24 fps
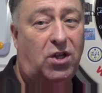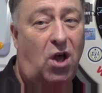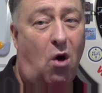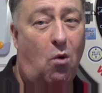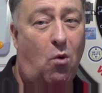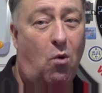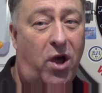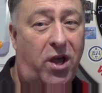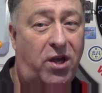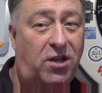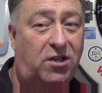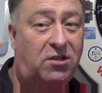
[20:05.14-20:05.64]

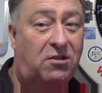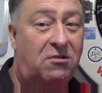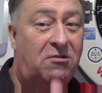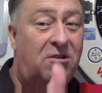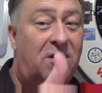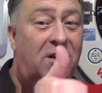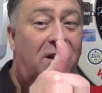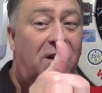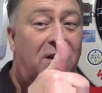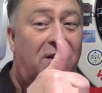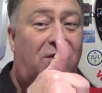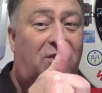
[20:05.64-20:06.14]
always,
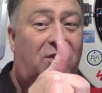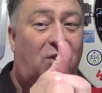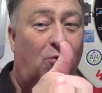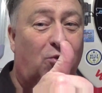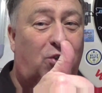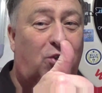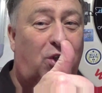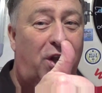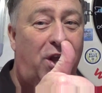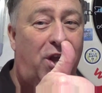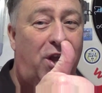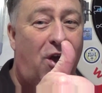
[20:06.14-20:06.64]

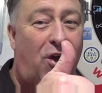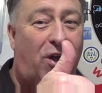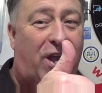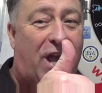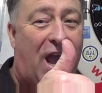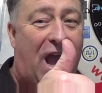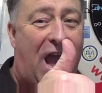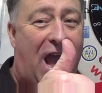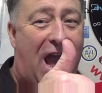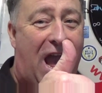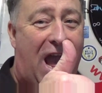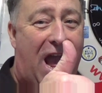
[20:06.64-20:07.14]
to the
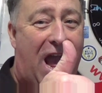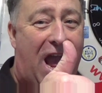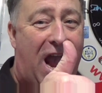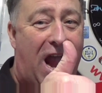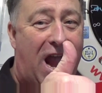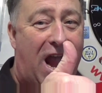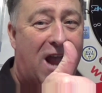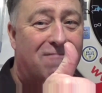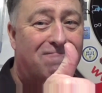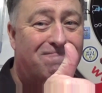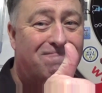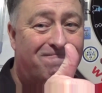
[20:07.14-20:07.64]

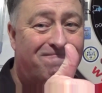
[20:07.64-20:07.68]
hockey!